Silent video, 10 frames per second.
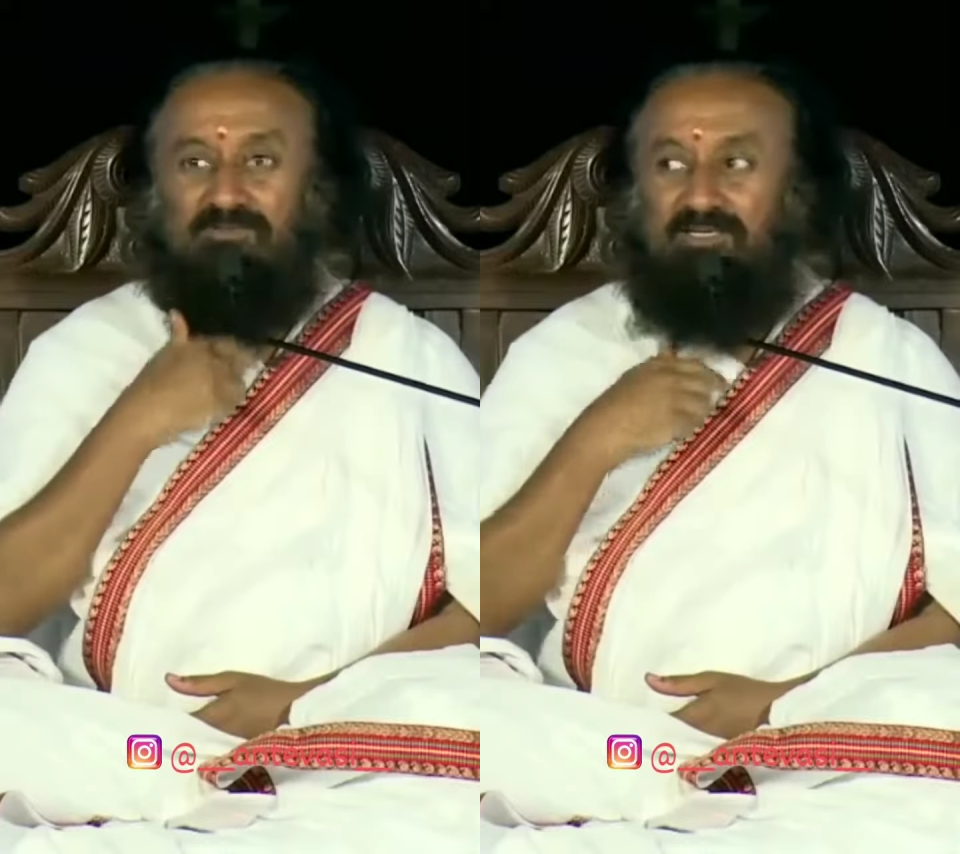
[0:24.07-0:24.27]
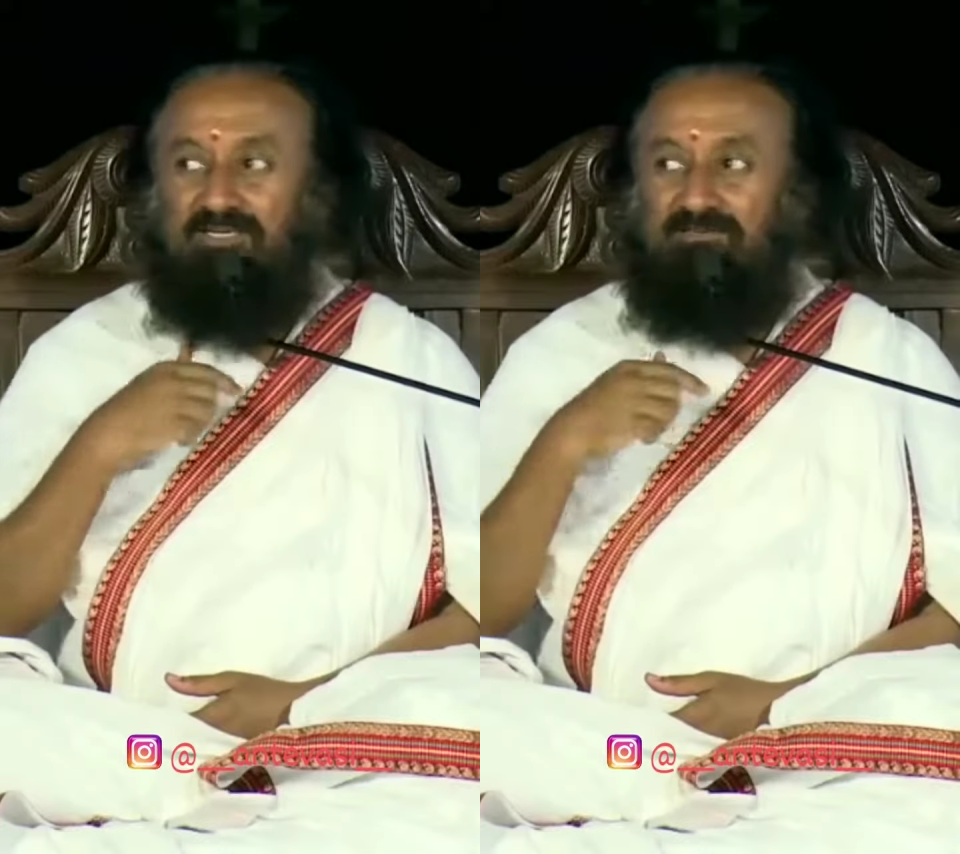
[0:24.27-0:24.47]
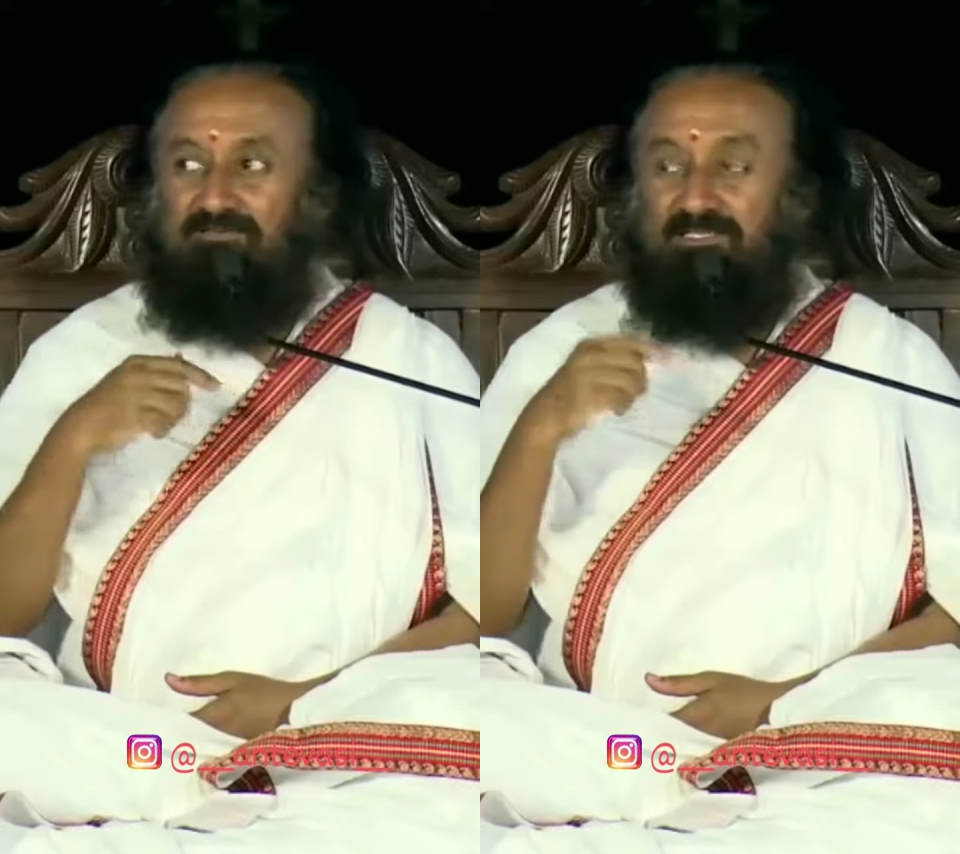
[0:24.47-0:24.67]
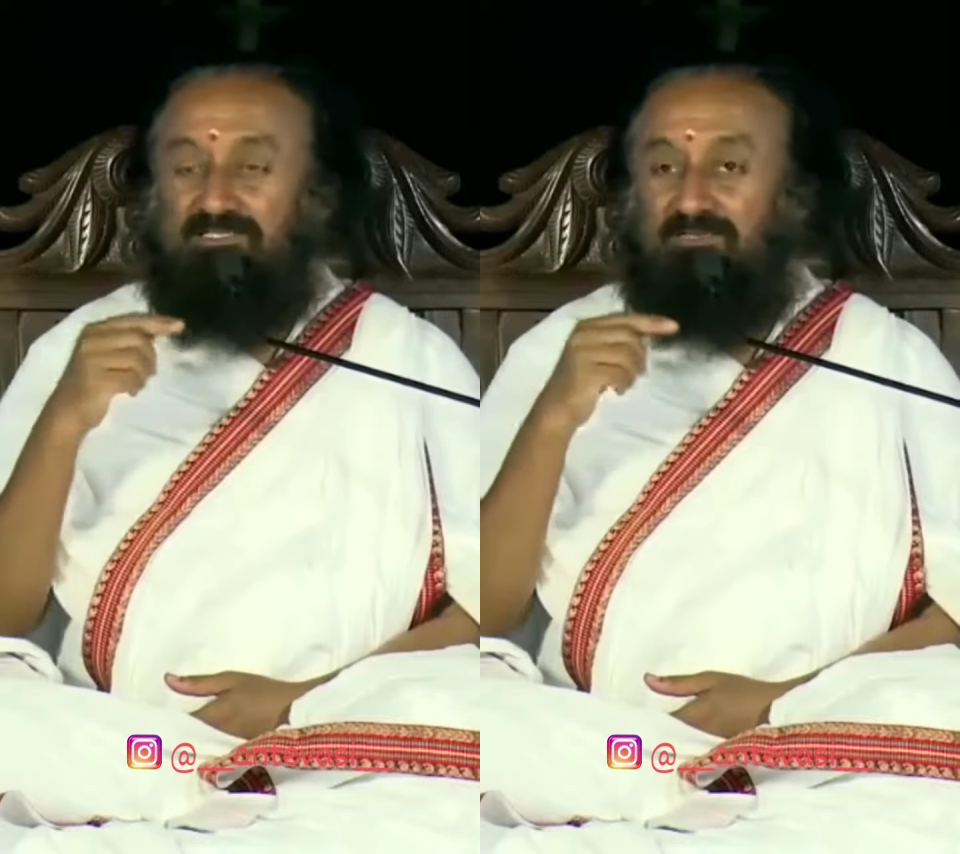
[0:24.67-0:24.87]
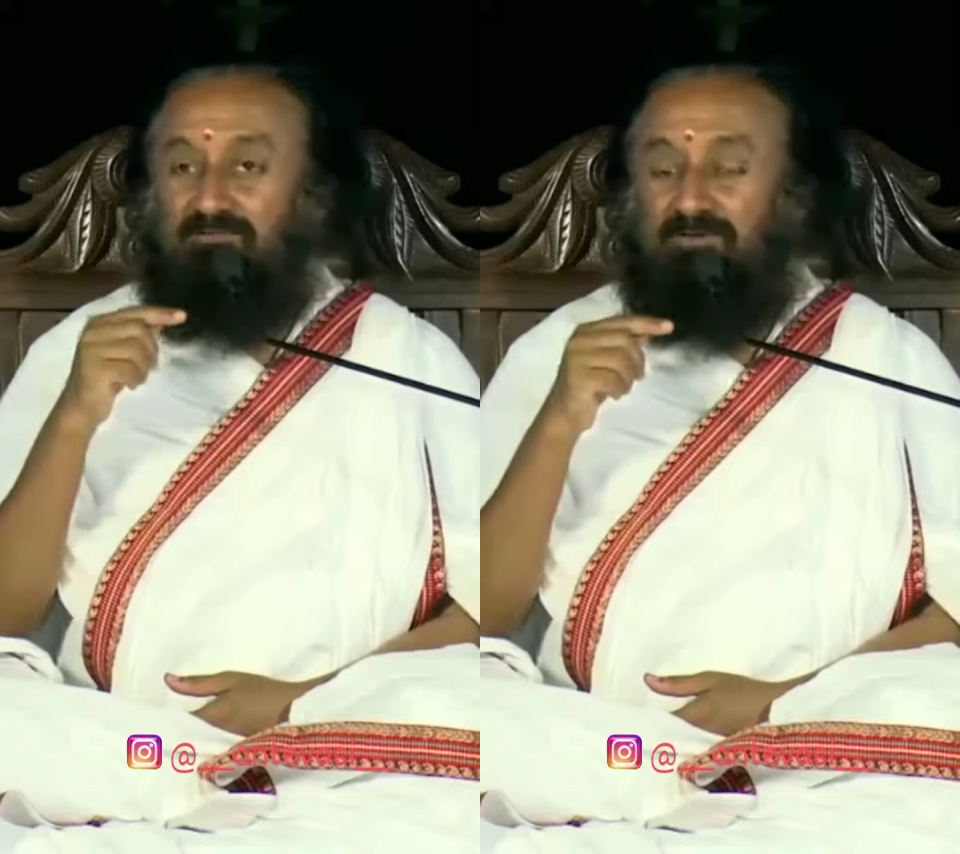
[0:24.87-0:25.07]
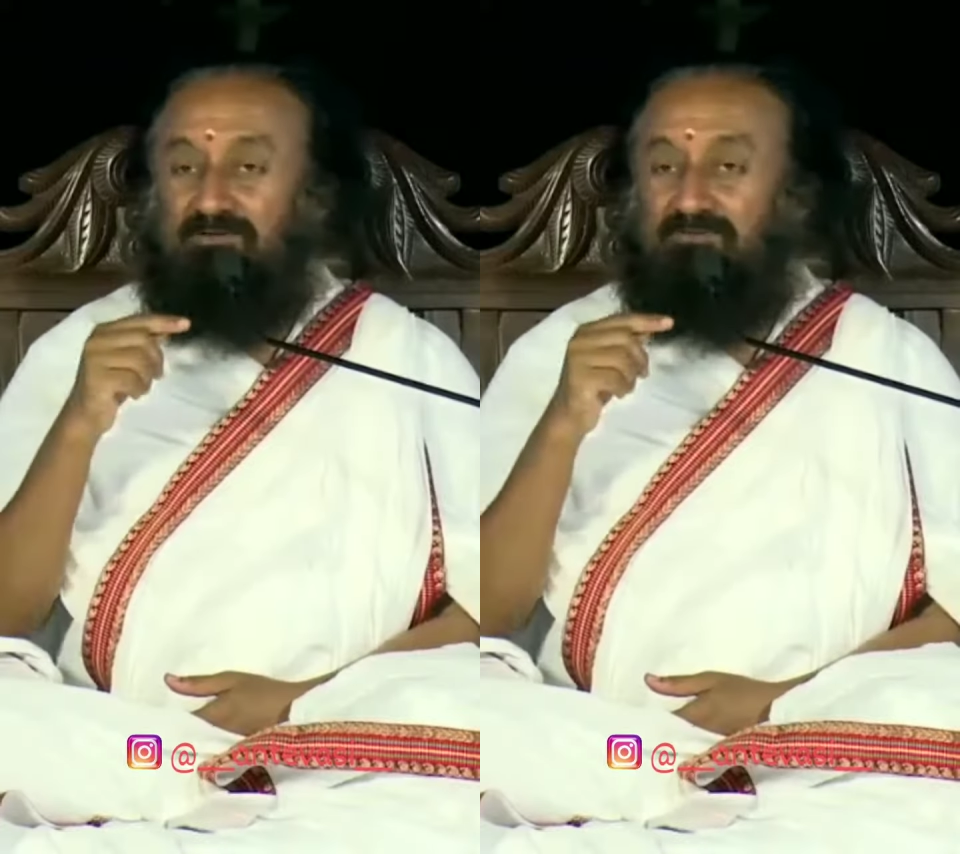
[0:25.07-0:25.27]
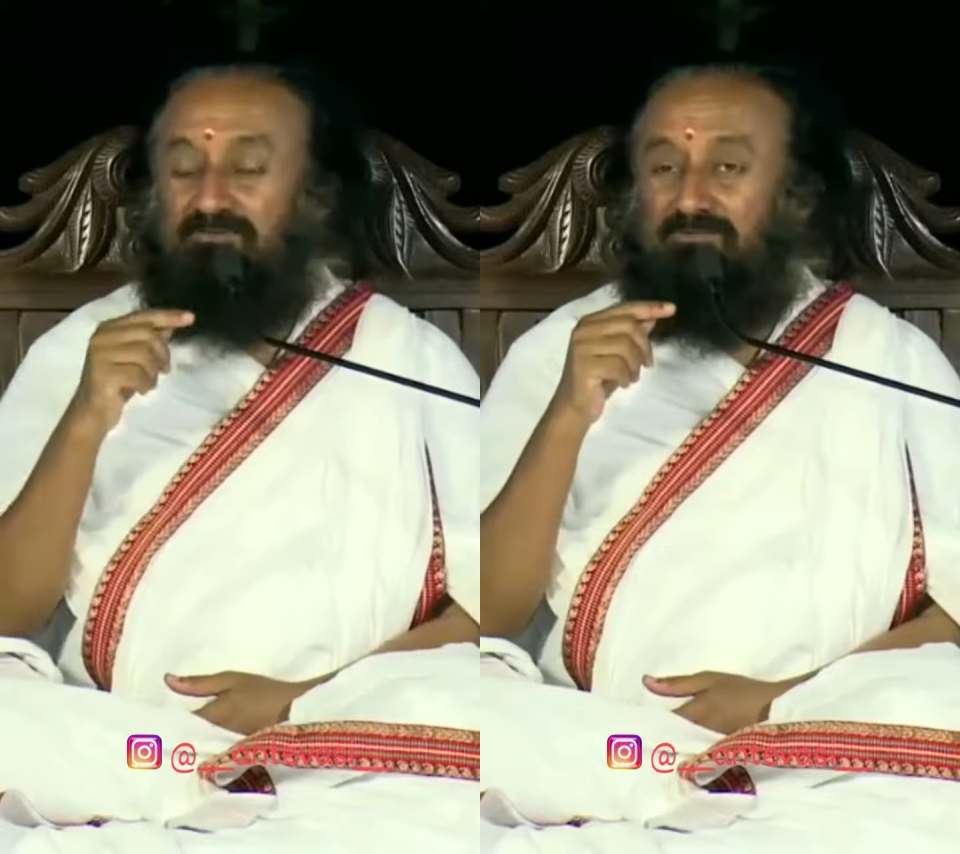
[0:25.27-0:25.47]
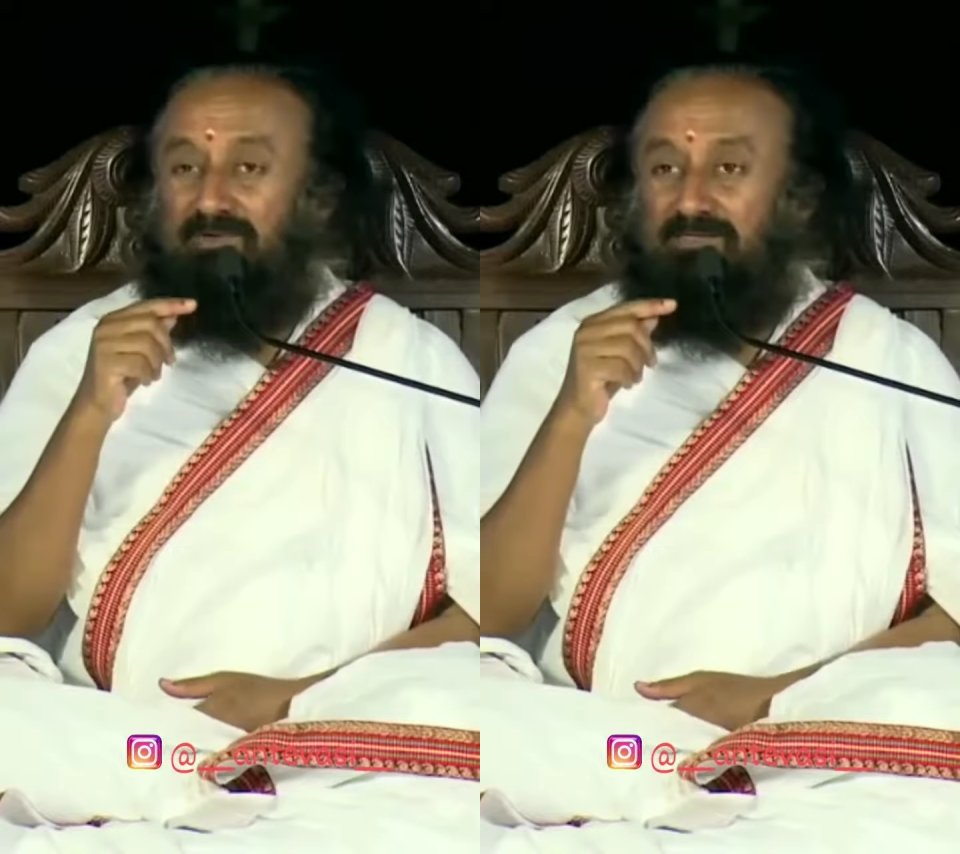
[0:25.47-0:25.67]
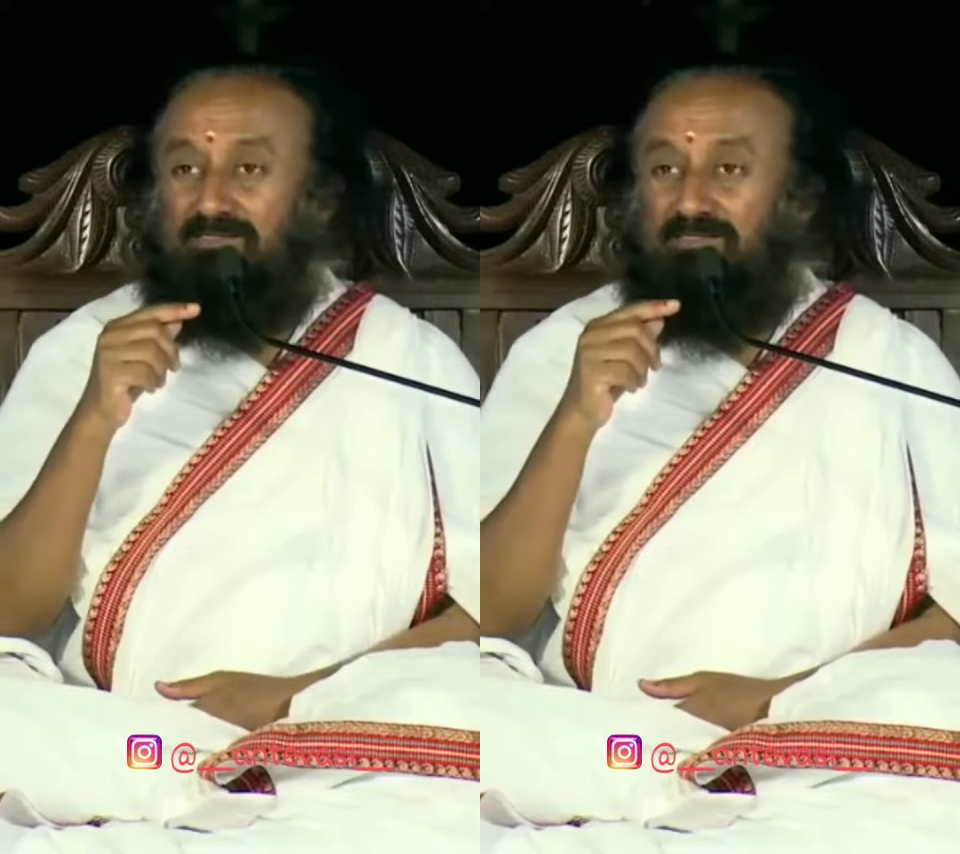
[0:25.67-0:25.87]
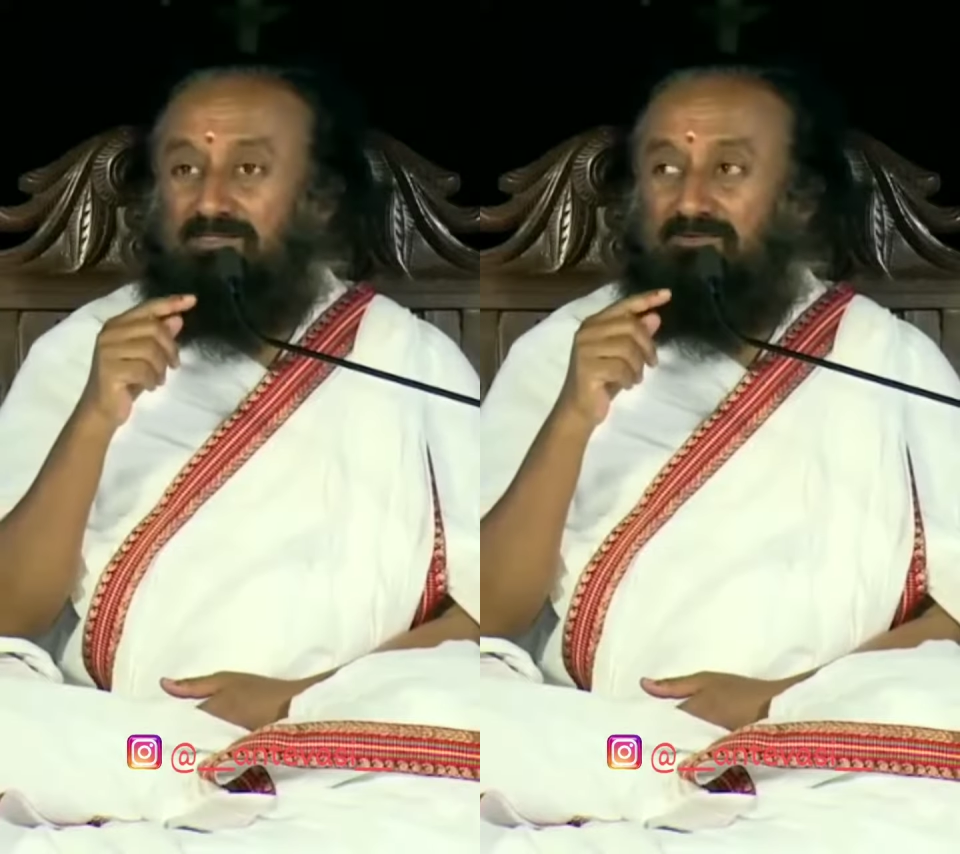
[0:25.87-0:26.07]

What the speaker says: wonder